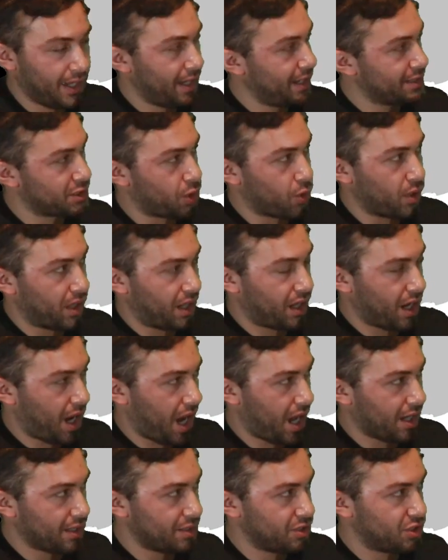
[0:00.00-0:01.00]
He's going to
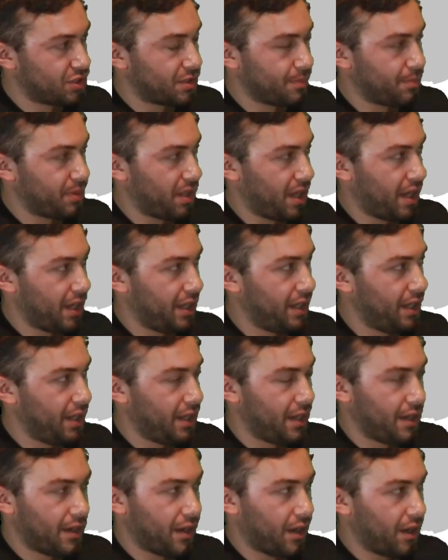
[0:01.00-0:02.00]
college to play,
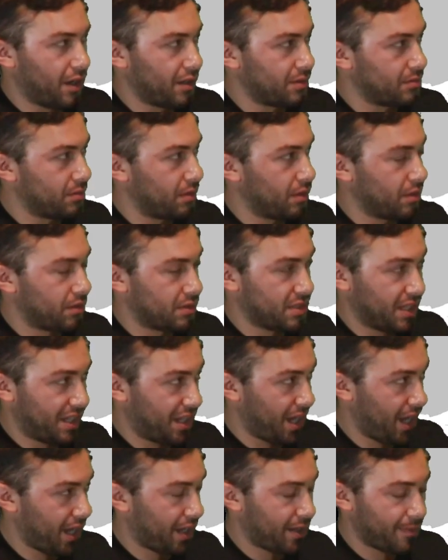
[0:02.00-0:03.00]
to
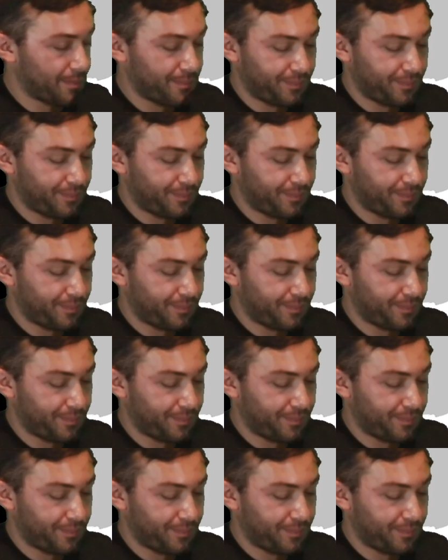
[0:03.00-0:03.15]
kick.